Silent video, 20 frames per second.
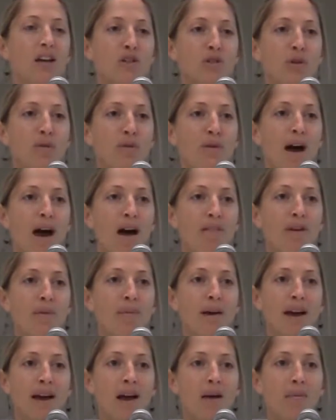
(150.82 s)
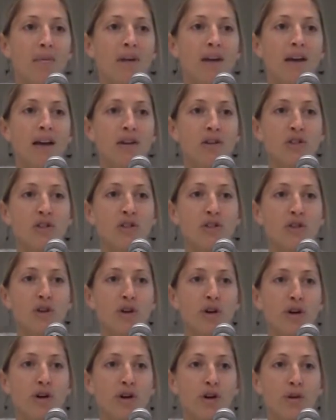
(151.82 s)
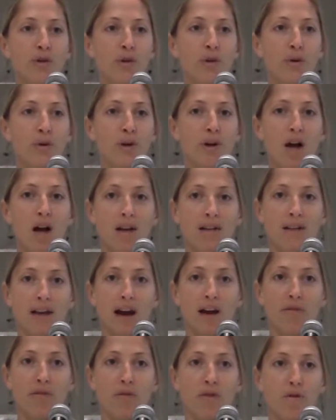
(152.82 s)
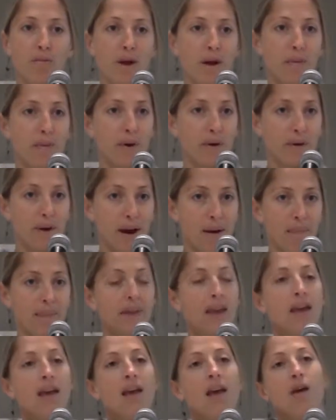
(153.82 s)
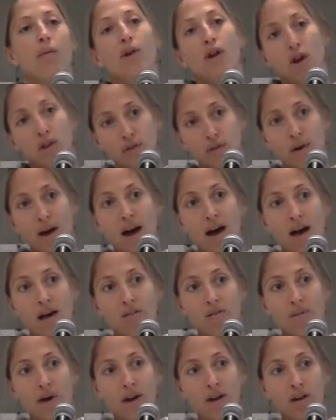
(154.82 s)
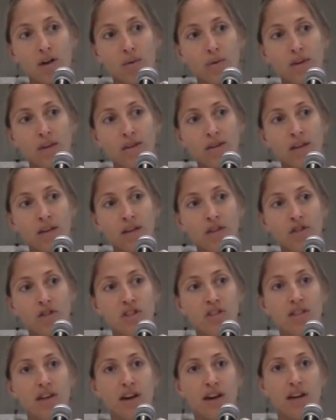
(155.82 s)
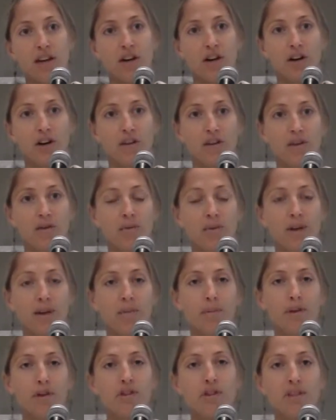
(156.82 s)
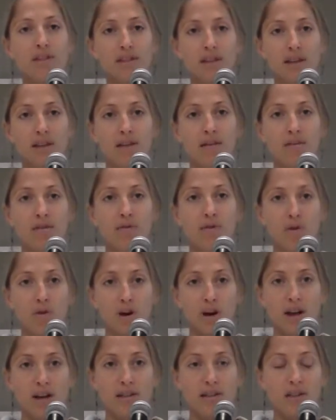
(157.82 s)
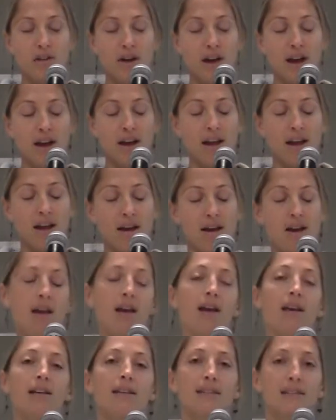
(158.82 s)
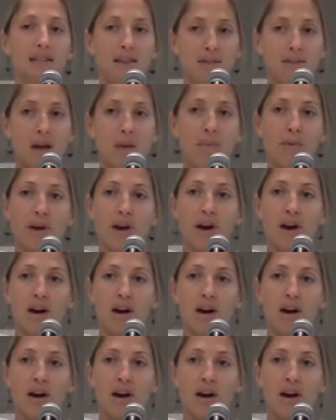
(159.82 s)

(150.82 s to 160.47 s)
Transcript: So if you haven't met Emily yet, she's your, your local contact for my program. And we also have Monica Wilson. She's not here this week, but she's in Florida, Sea Grant, and Steve St.